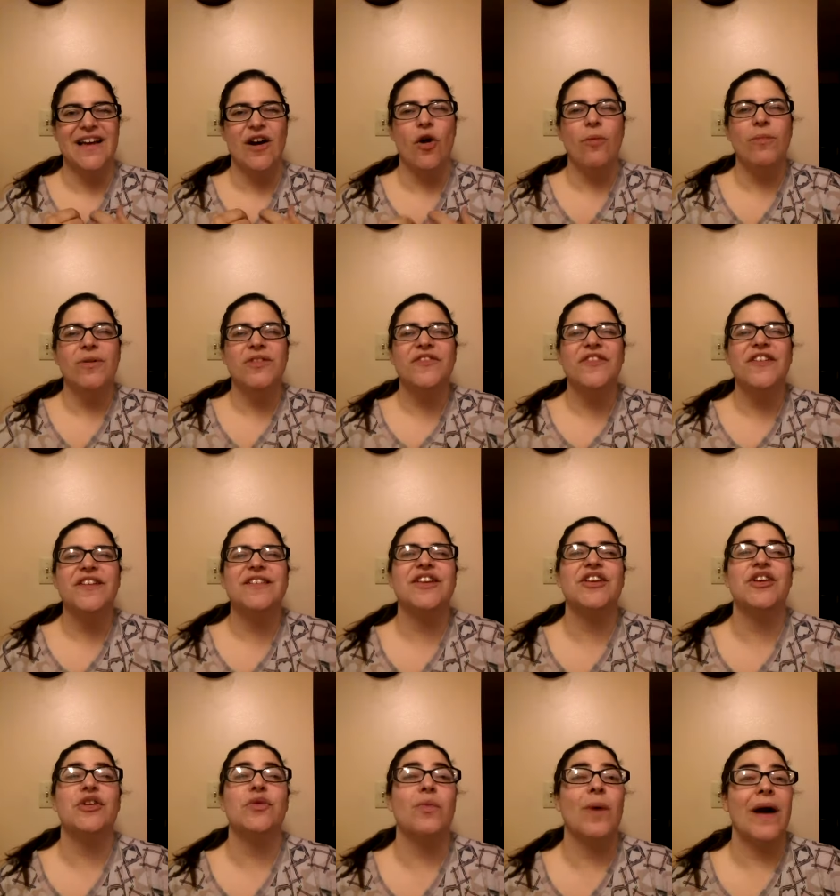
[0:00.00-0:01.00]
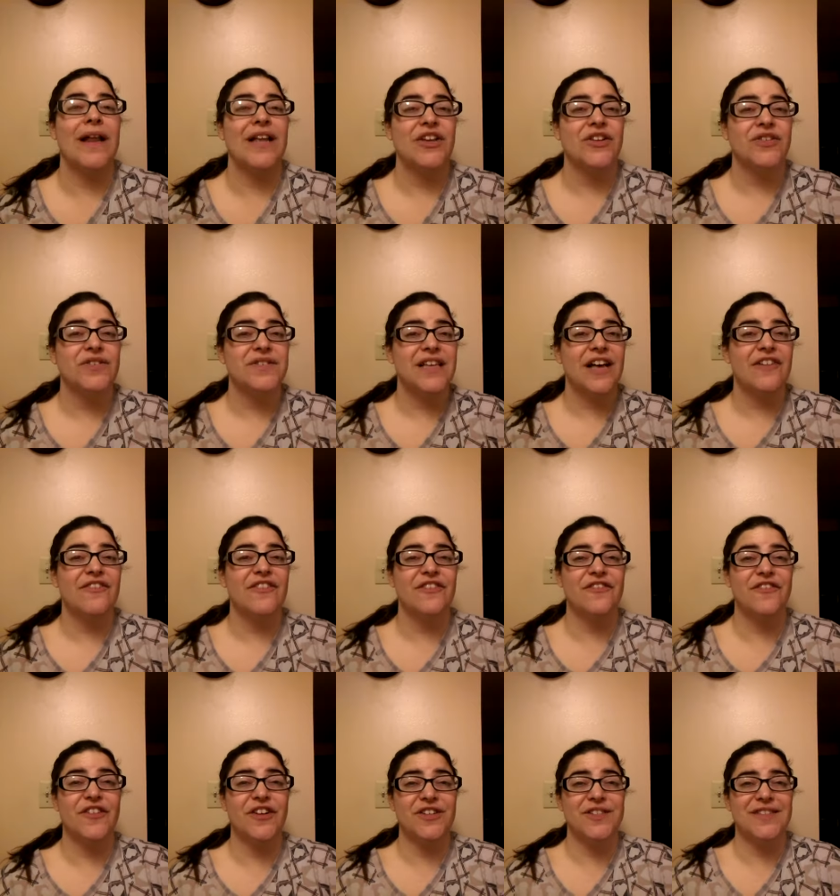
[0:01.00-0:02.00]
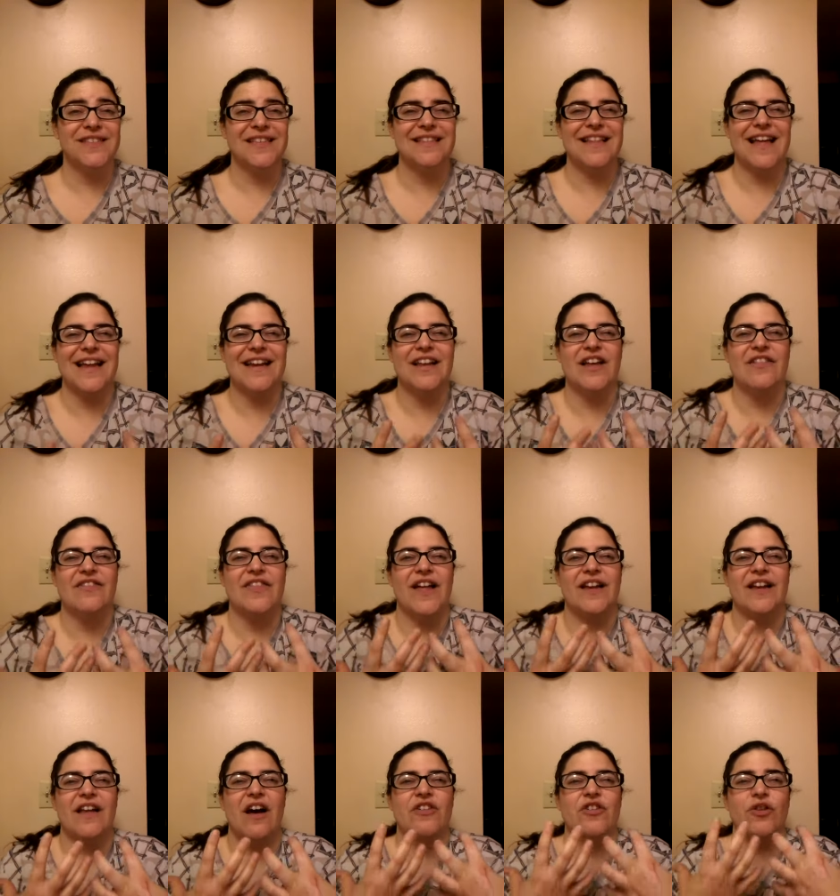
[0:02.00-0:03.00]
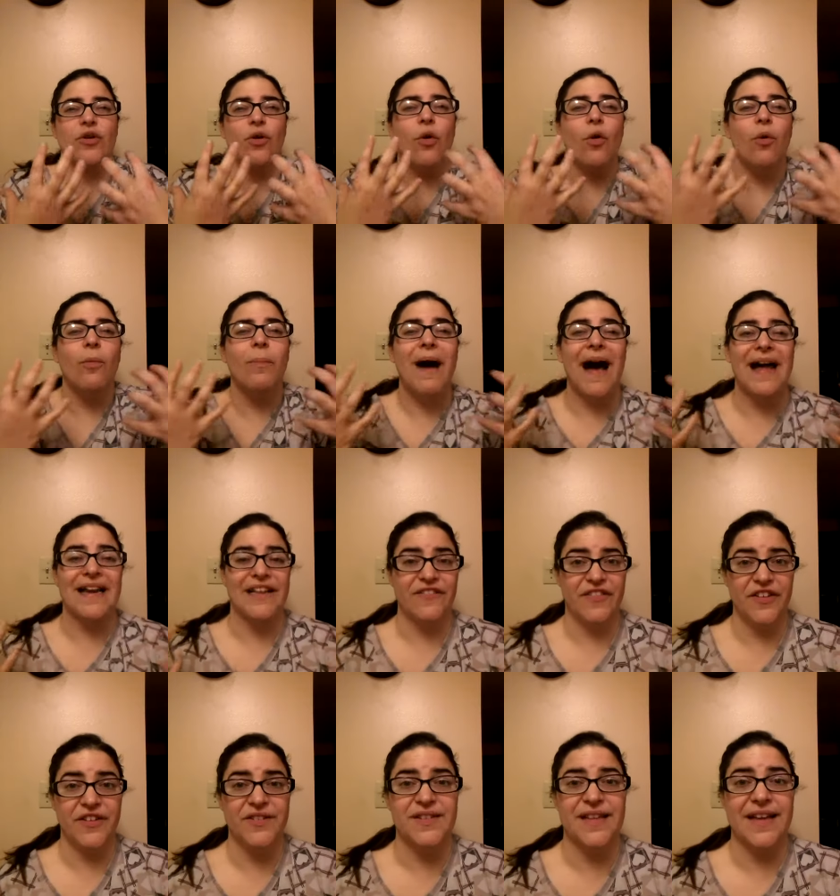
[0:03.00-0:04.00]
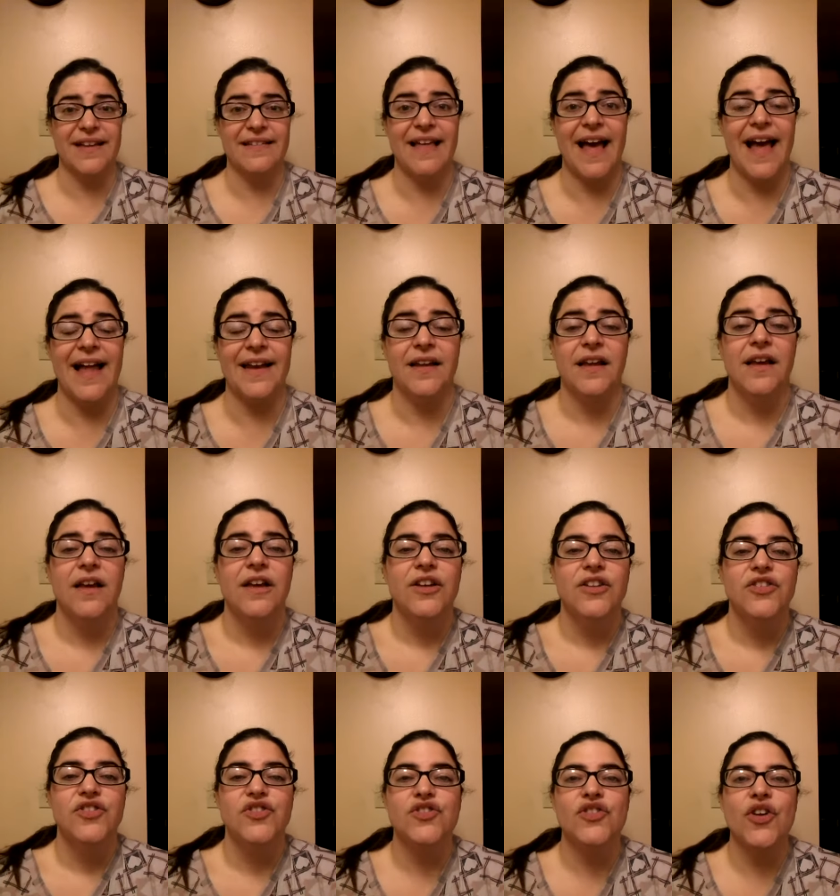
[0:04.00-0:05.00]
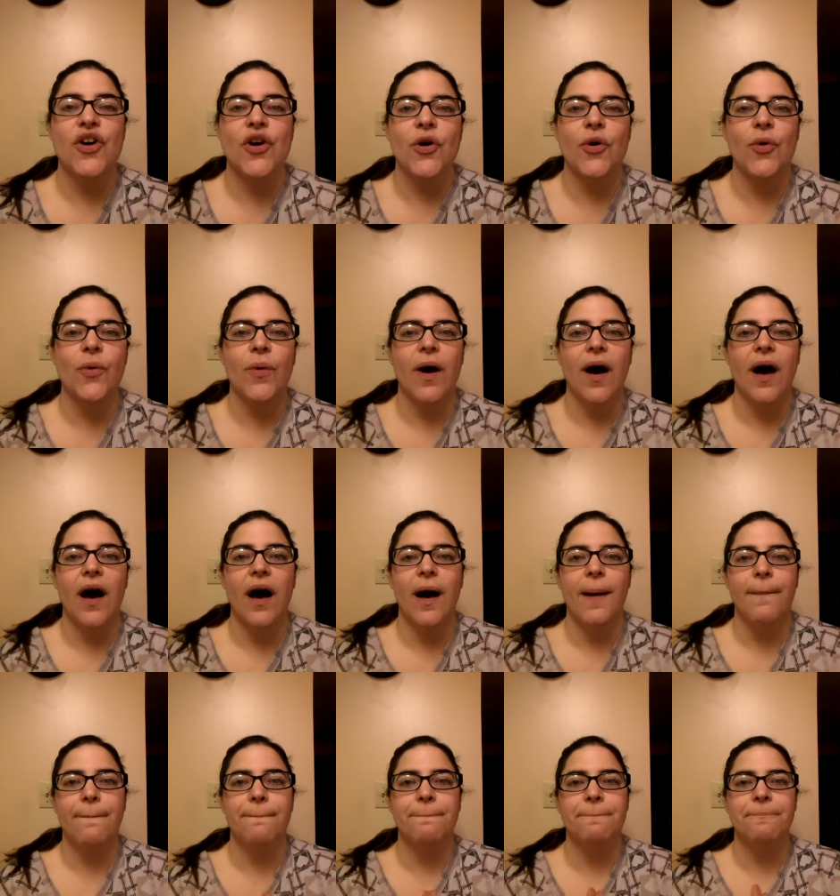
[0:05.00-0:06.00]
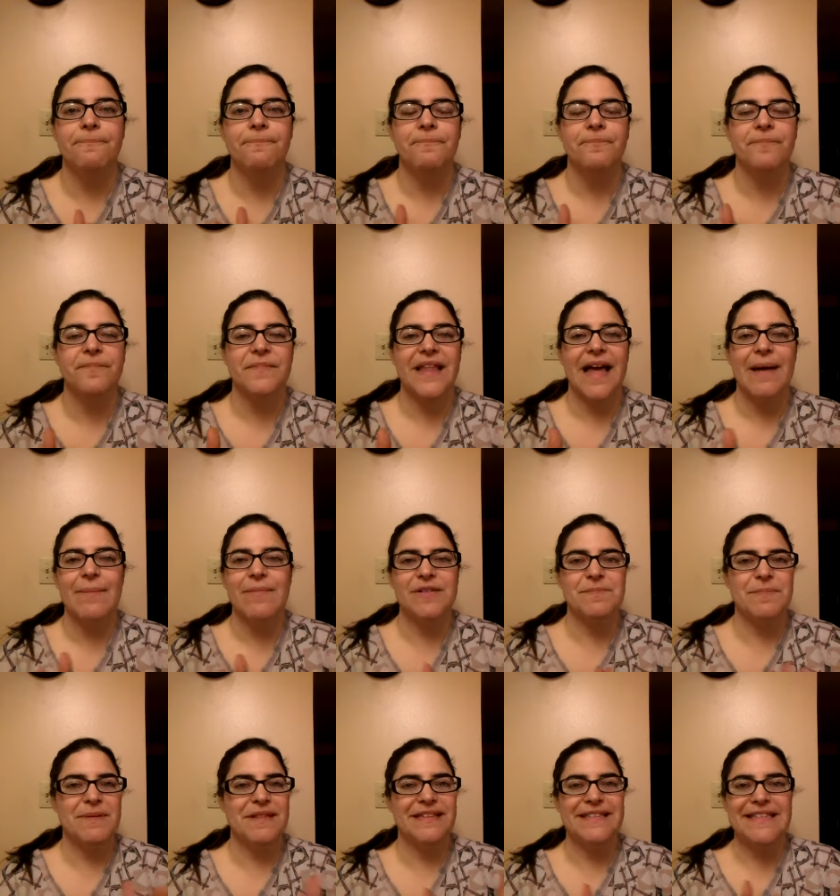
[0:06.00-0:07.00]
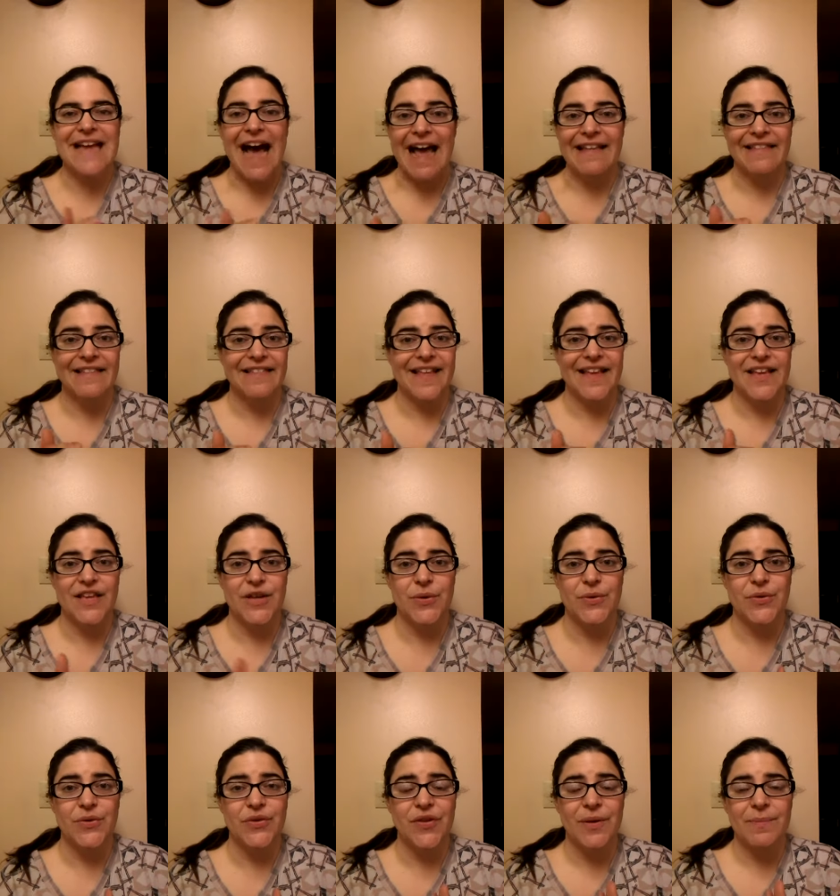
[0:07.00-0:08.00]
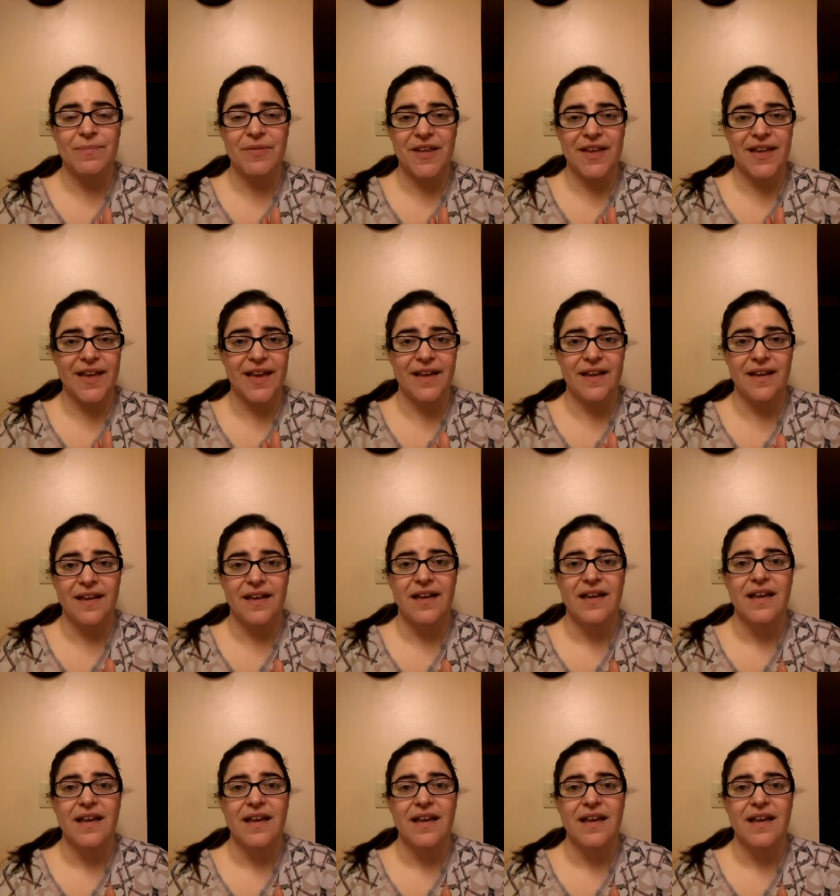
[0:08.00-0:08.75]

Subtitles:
Almost feels like you're wetting yourself at first, and then your whole body feels like that. So that must be the dye that they use, so I'm thinking.